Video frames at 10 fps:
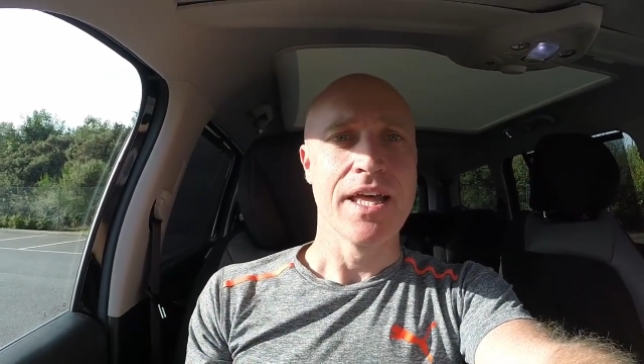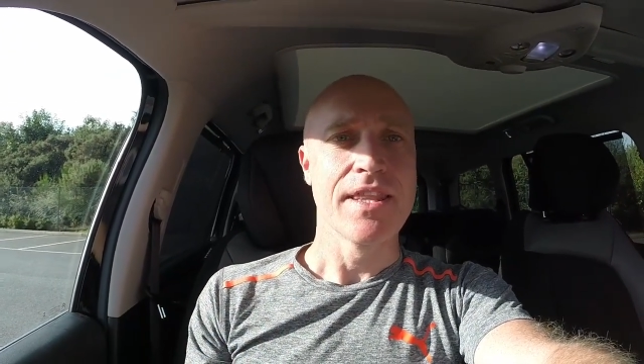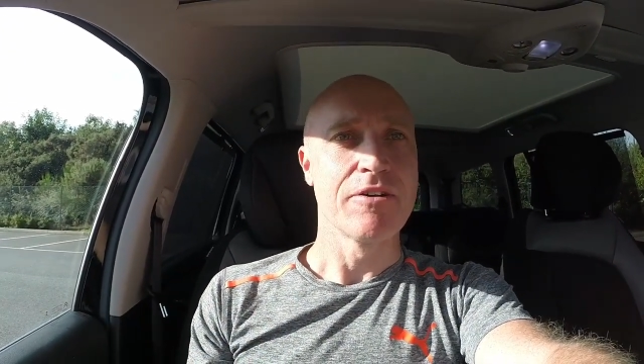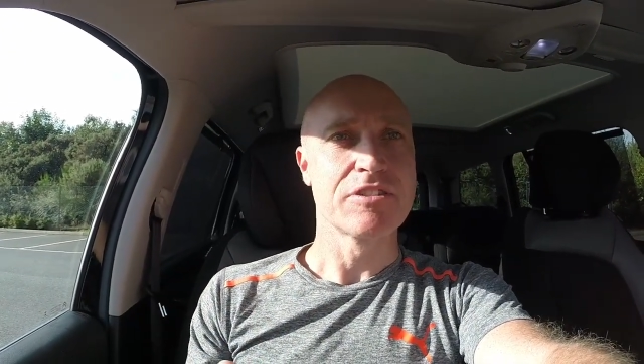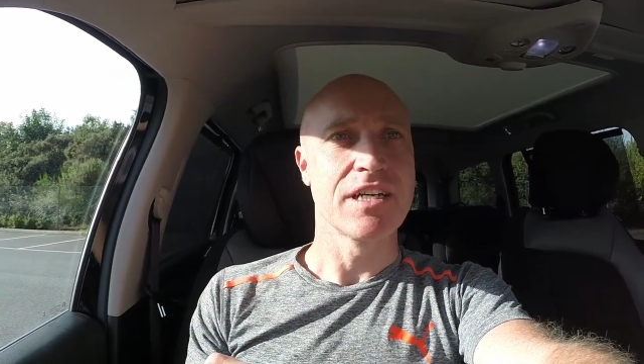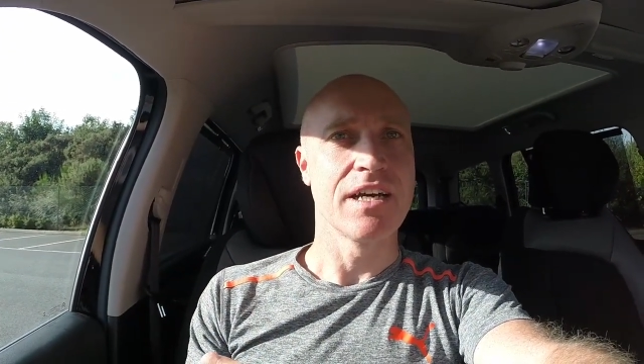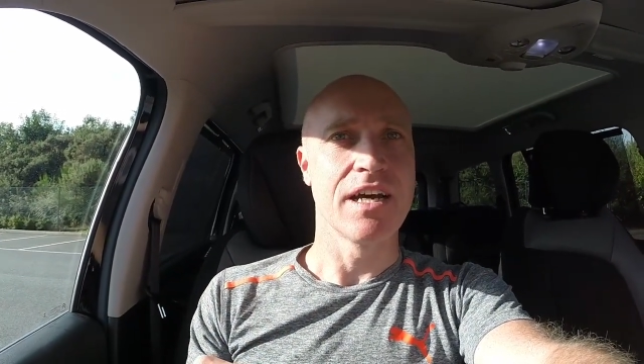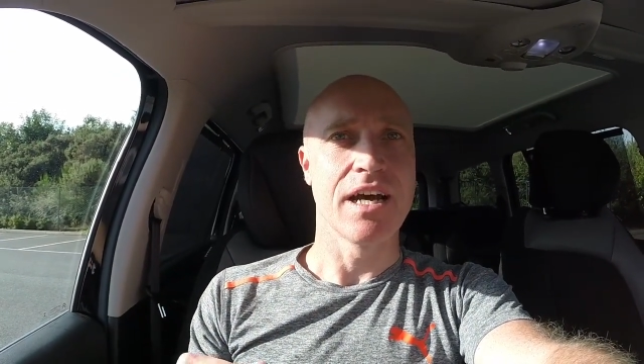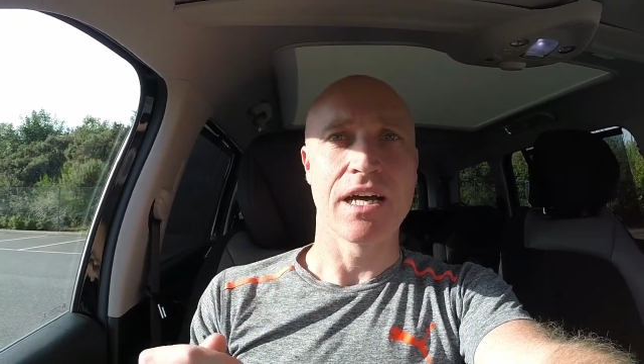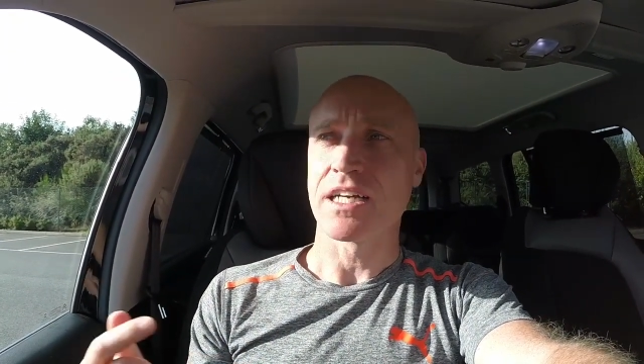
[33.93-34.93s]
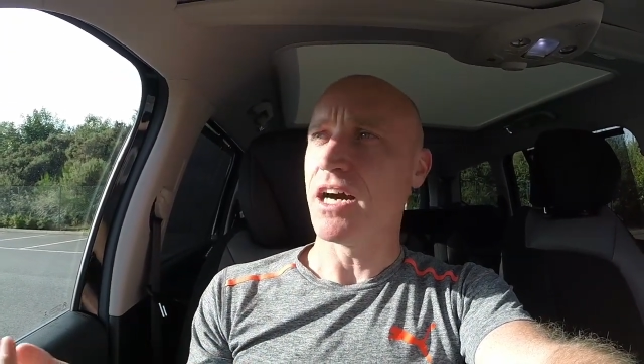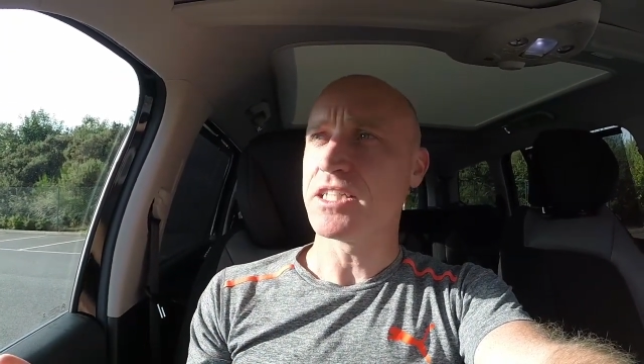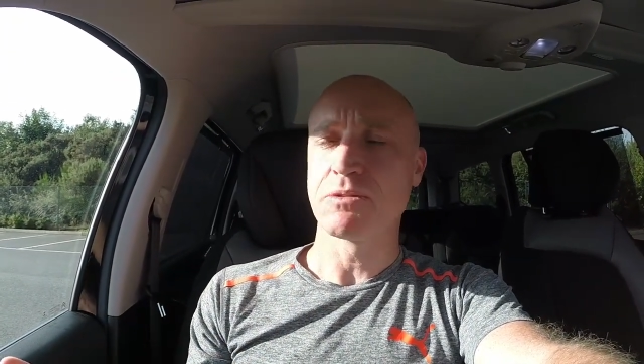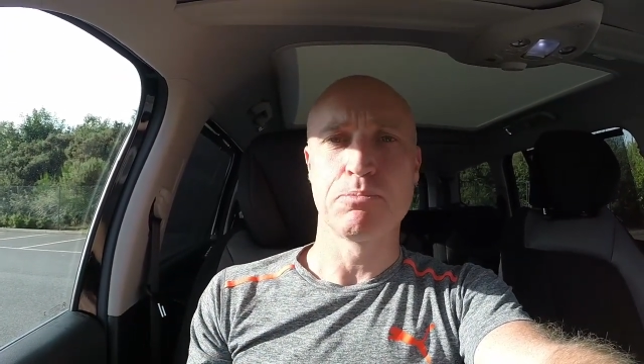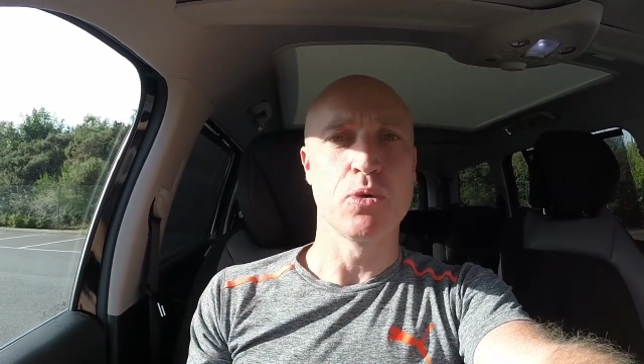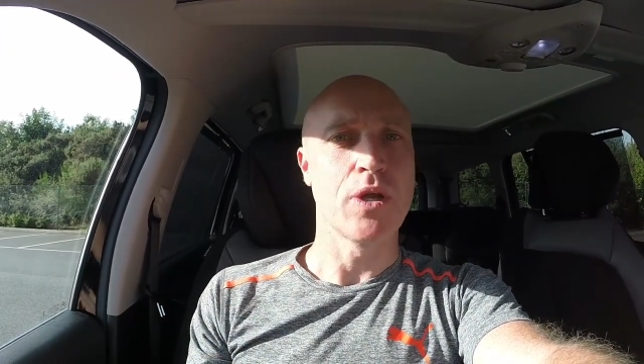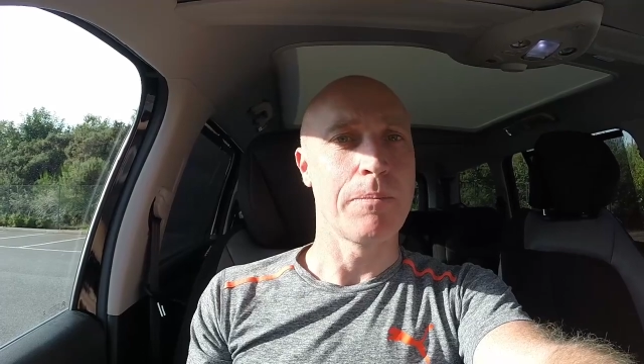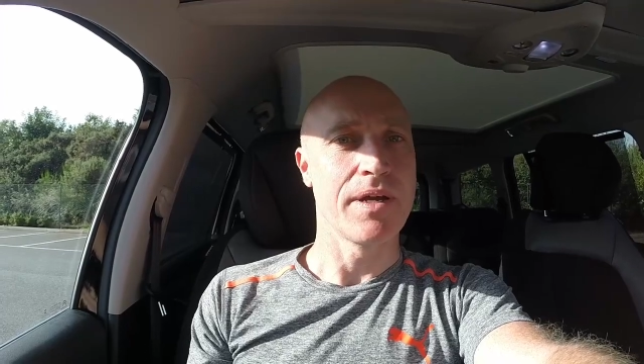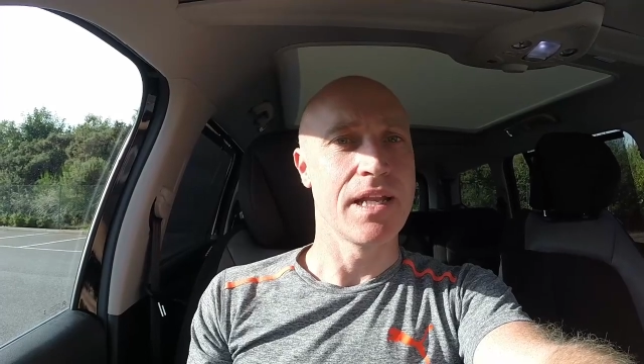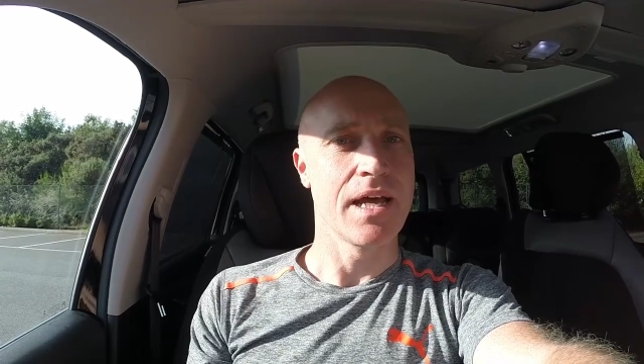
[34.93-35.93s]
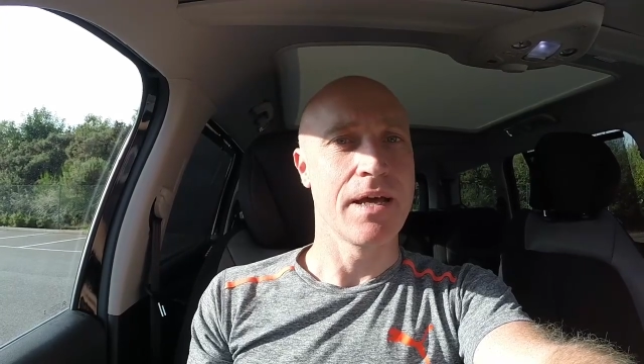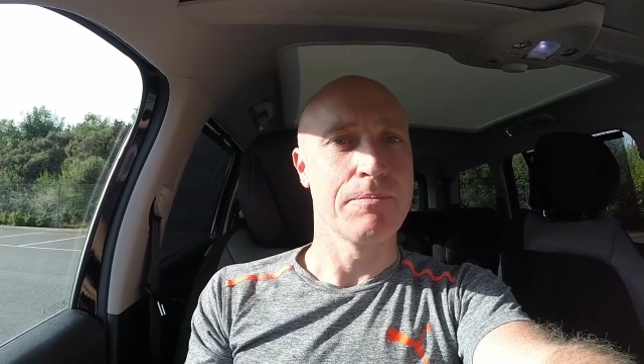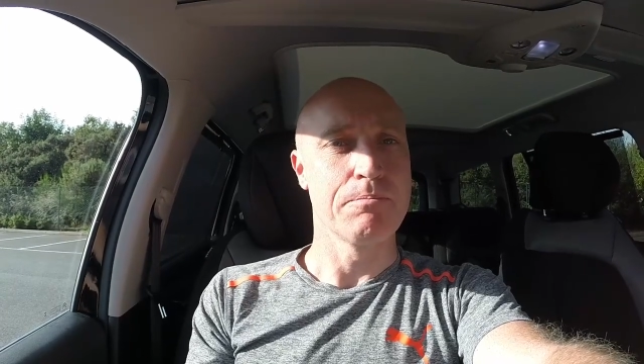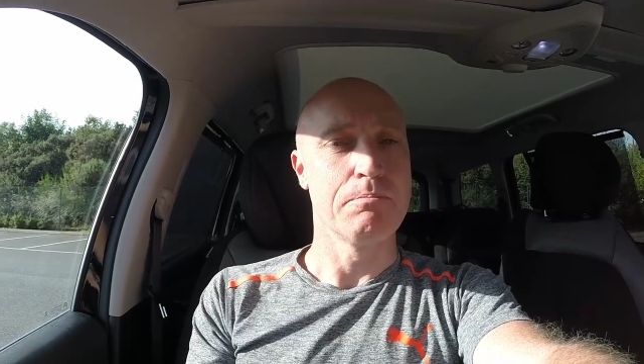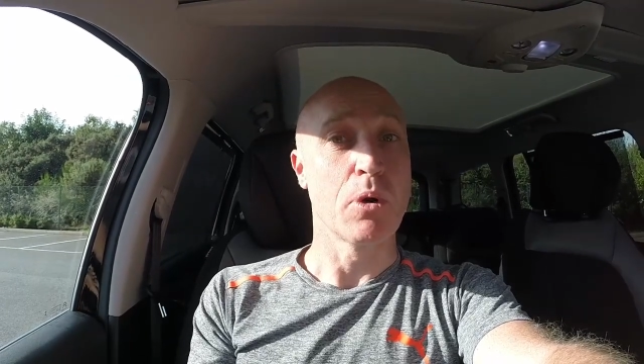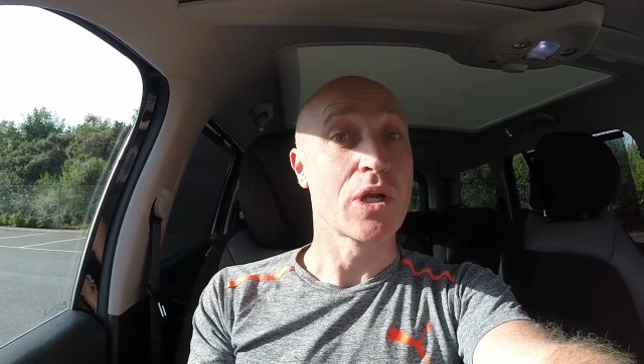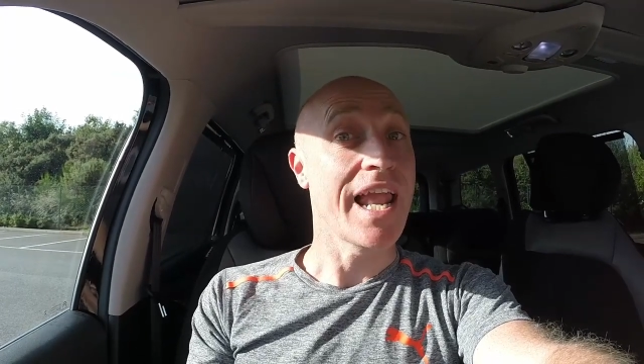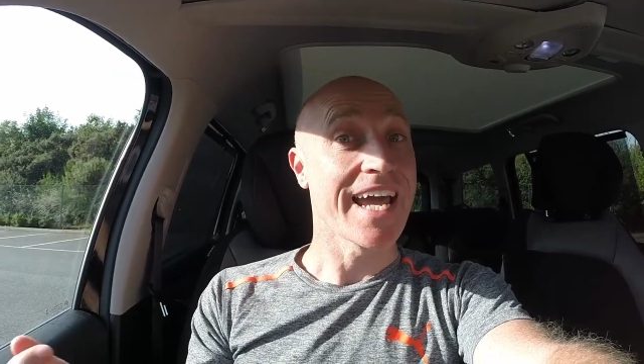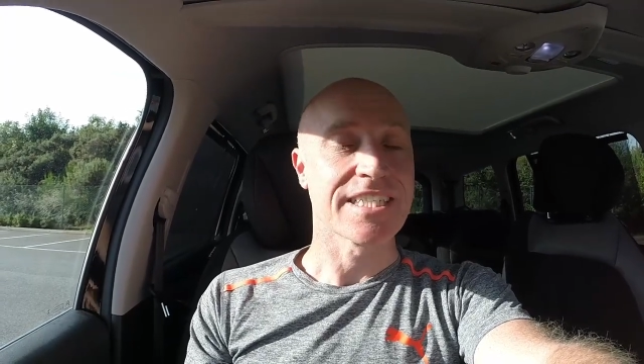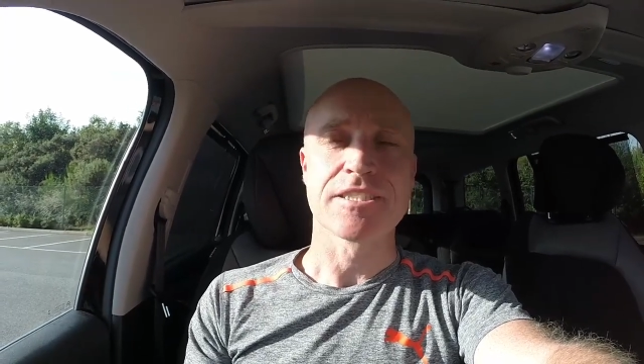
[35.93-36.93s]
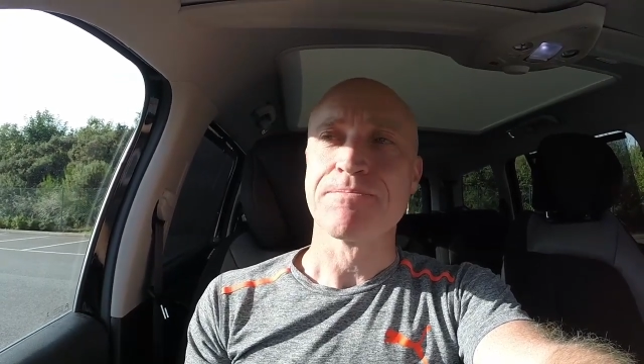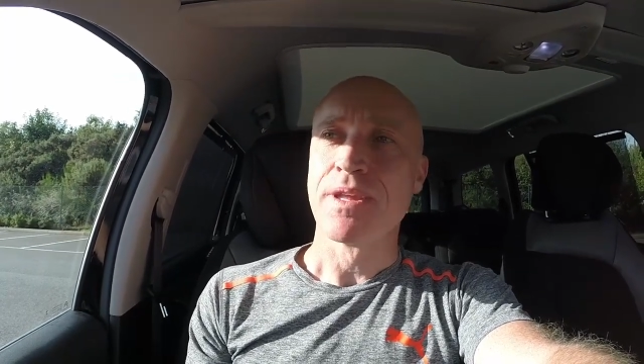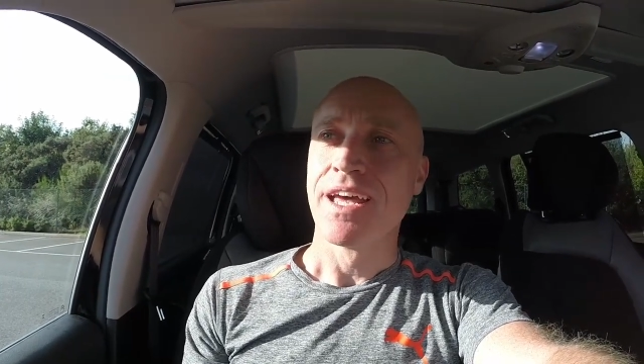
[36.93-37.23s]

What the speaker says: there was a guy pulled up in a Model X,